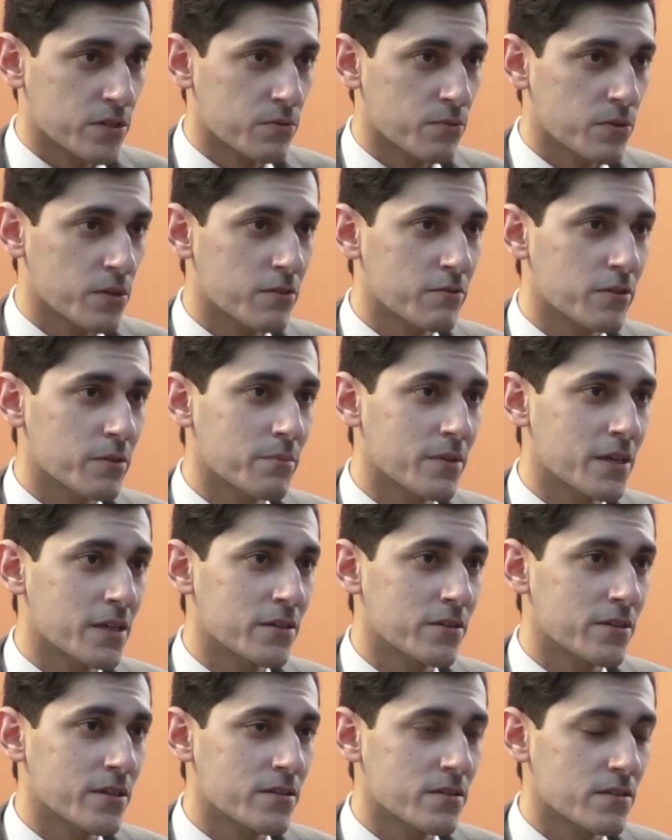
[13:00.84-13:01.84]
So one of the main
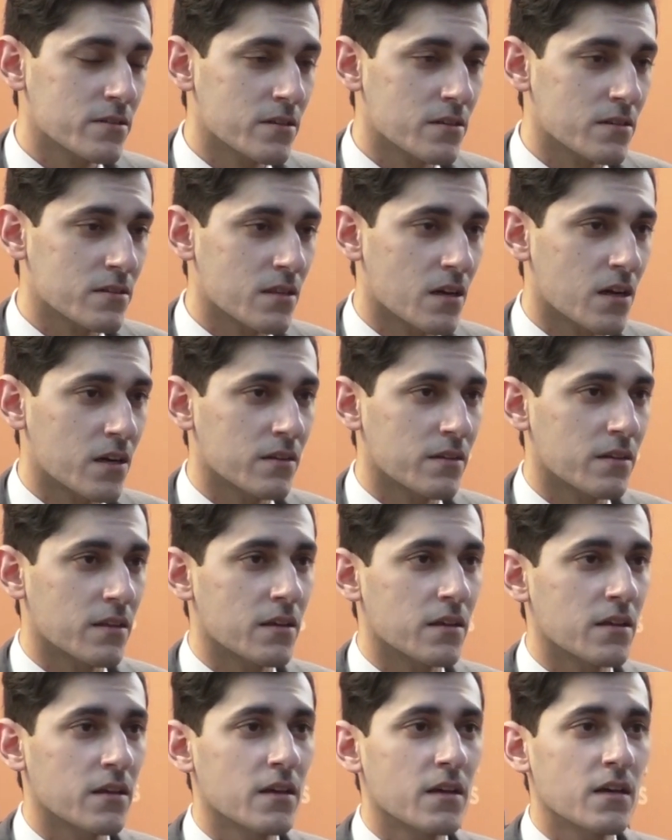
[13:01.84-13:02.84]
reasons is that
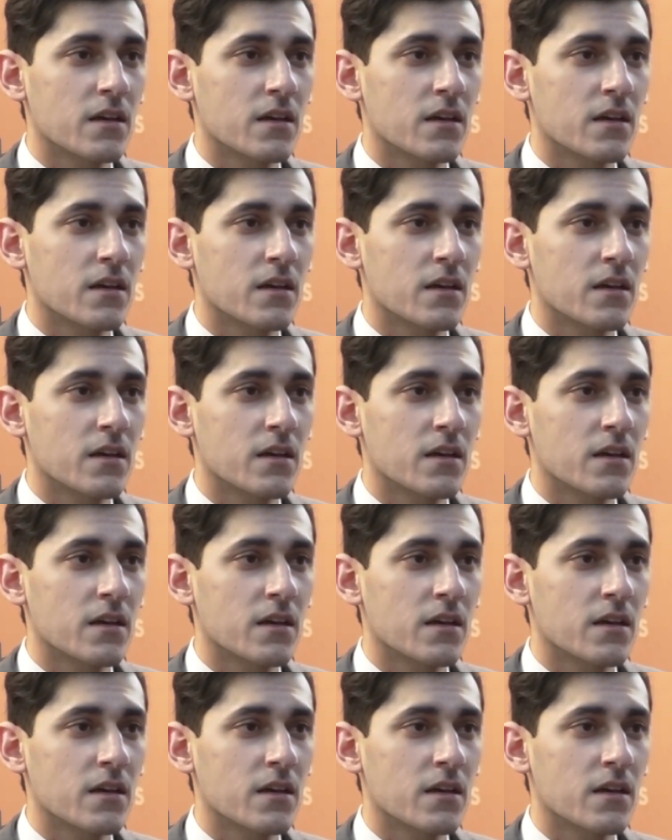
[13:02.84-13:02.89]
they